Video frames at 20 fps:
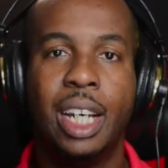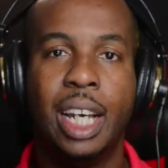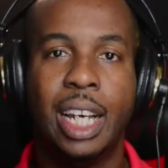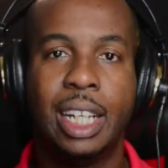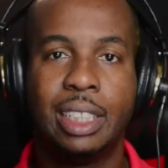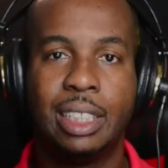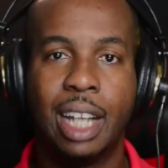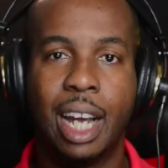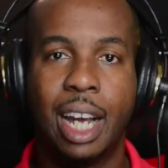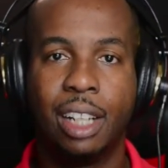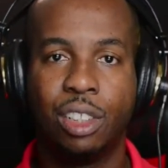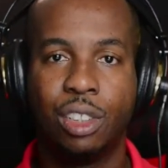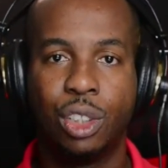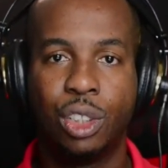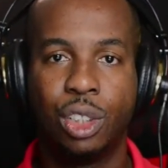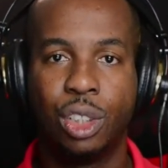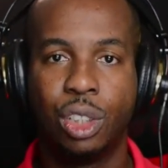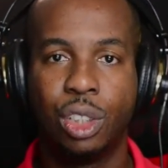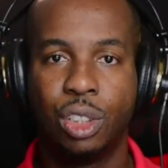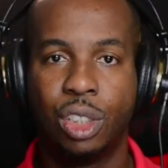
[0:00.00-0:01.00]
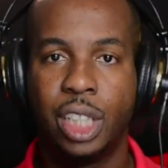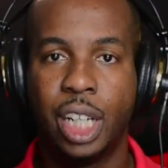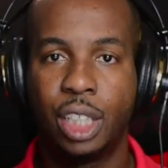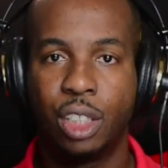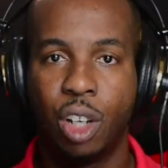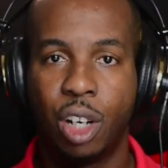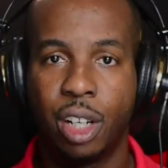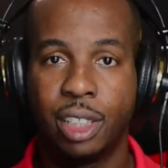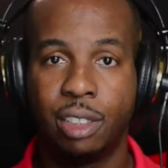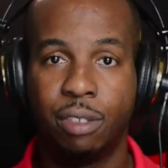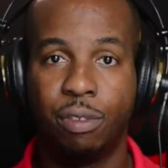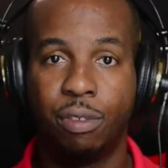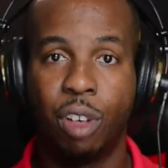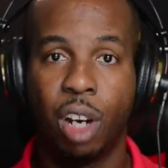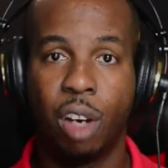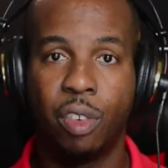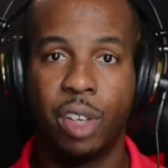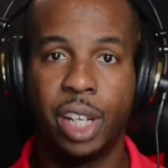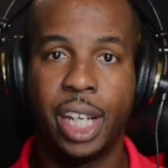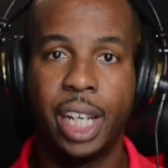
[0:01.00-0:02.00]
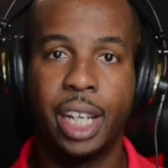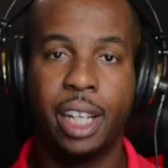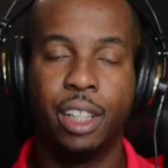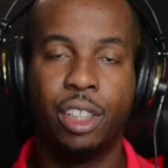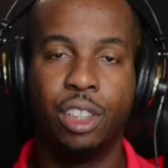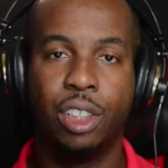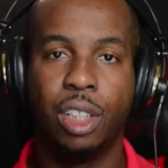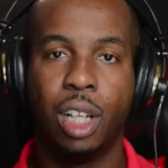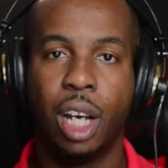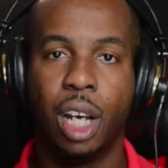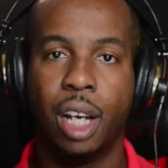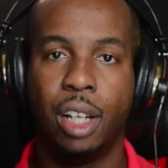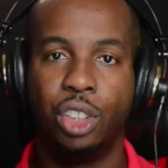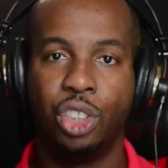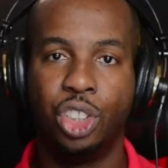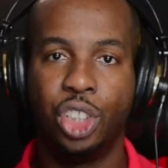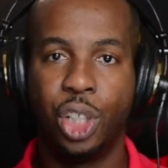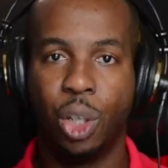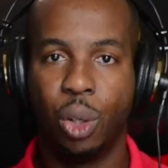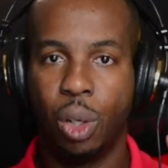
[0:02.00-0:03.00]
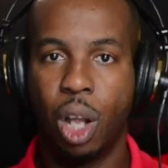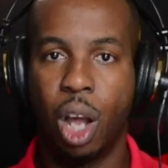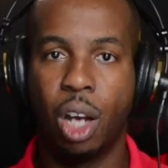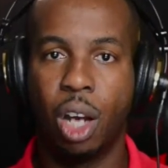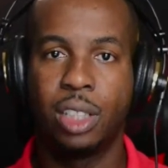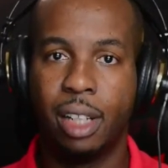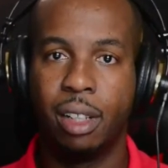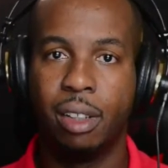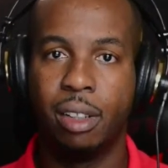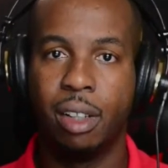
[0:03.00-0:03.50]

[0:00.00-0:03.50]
is that TikTok is very geo-locked.